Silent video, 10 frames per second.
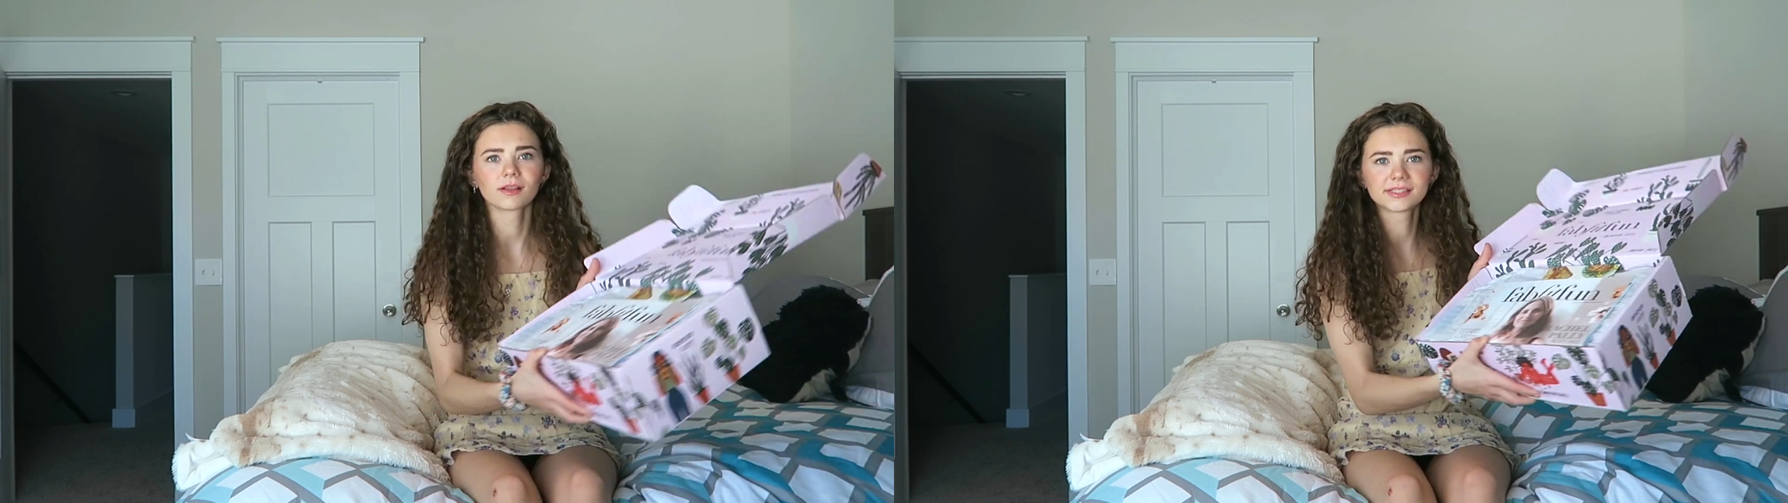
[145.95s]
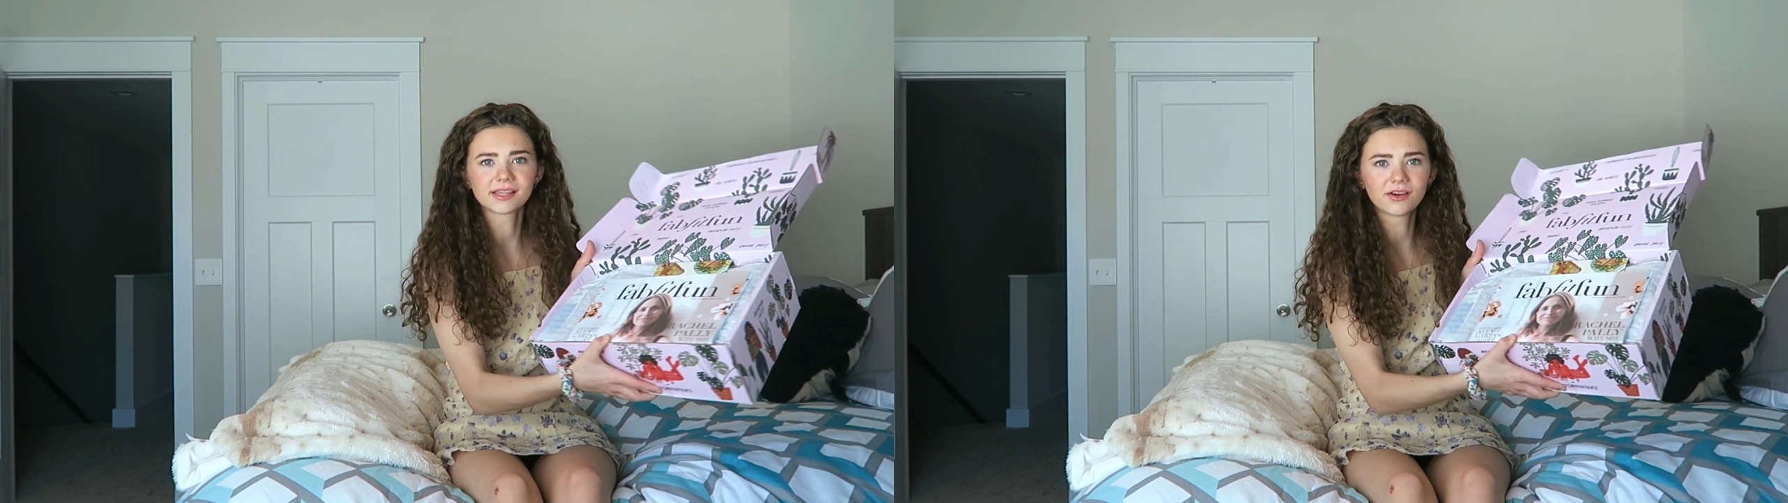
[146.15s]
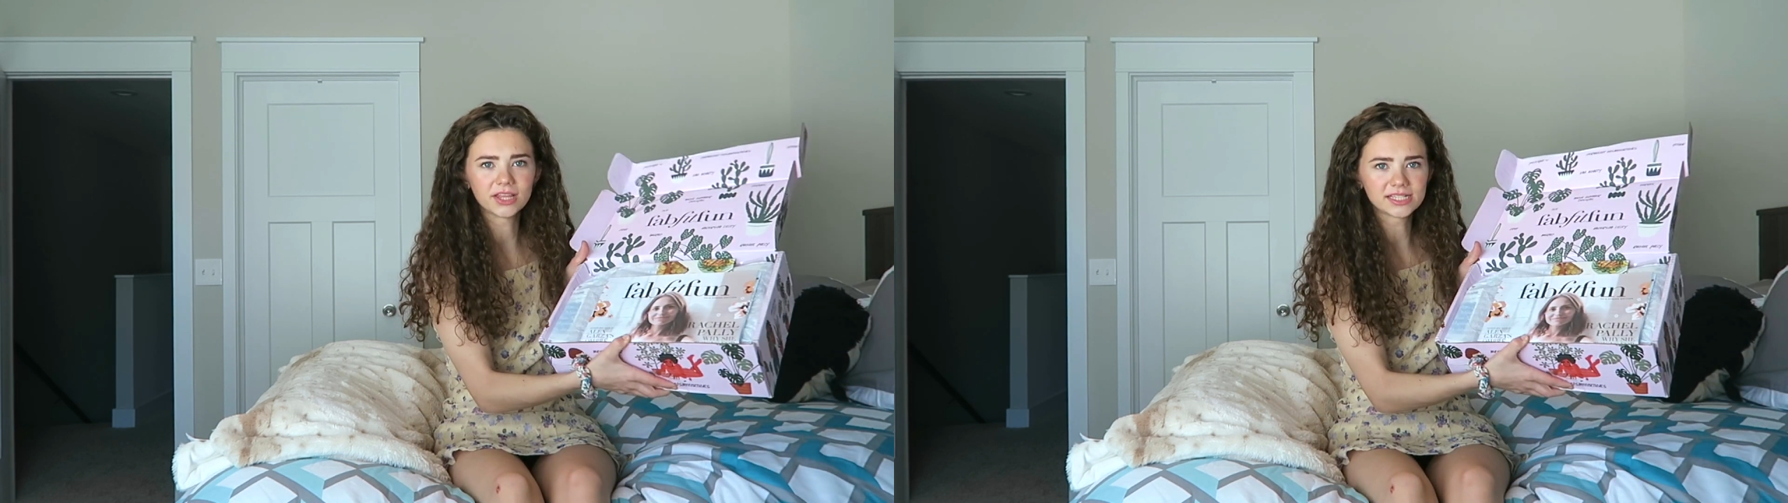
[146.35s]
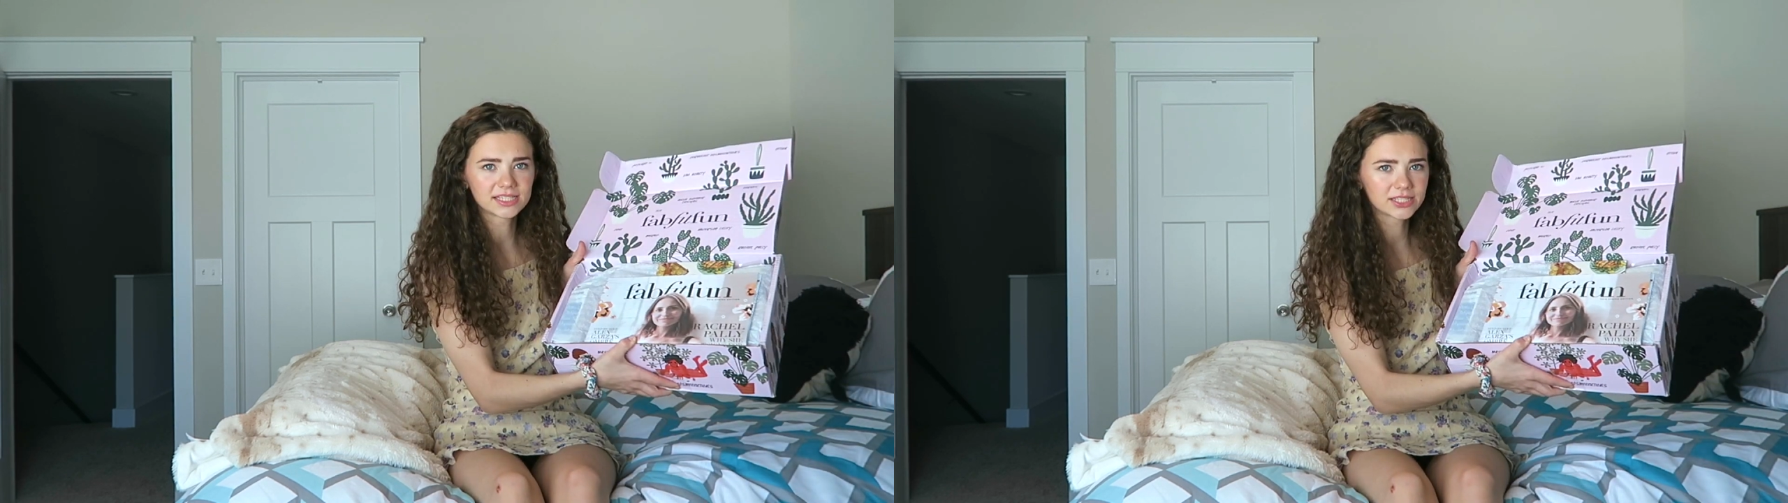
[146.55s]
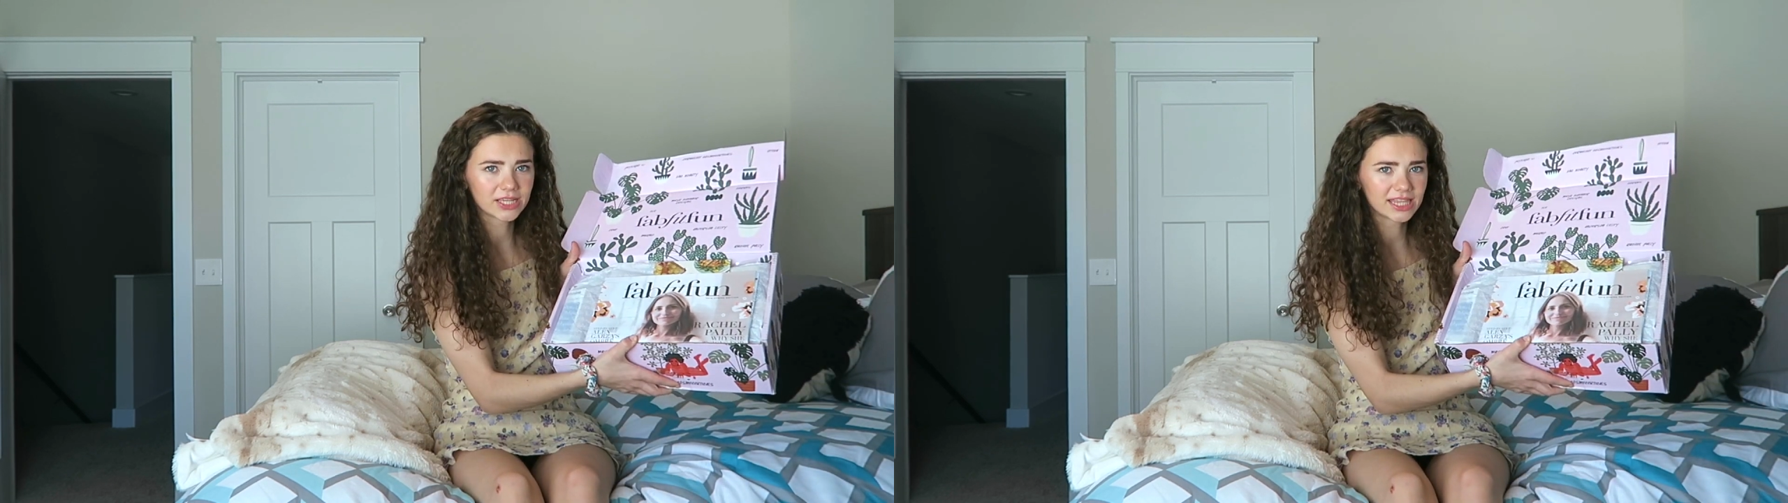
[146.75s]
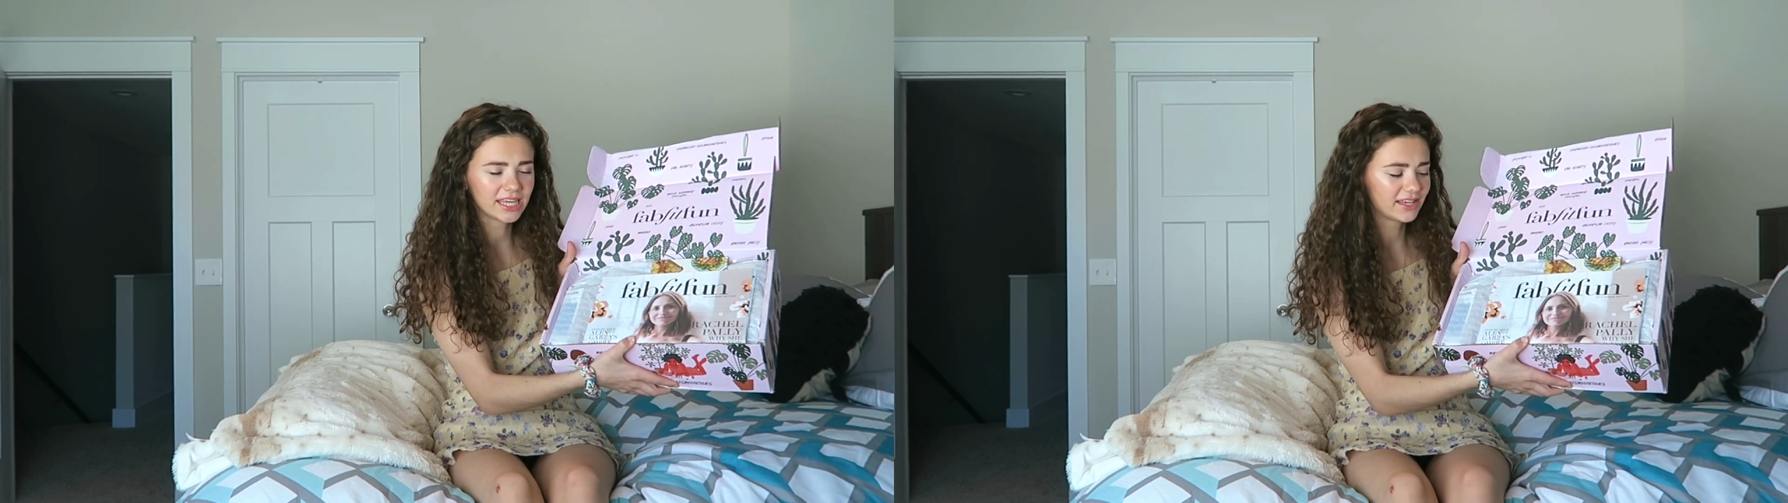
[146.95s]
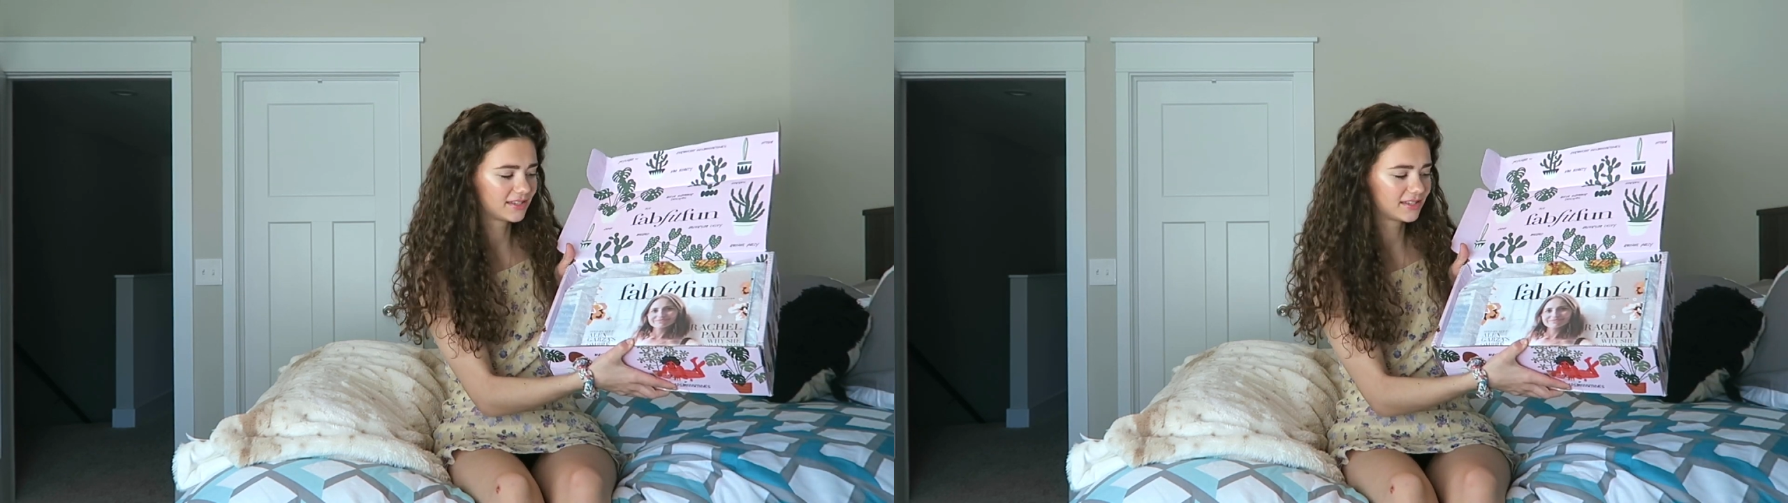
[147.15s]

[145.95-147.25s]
So this is what the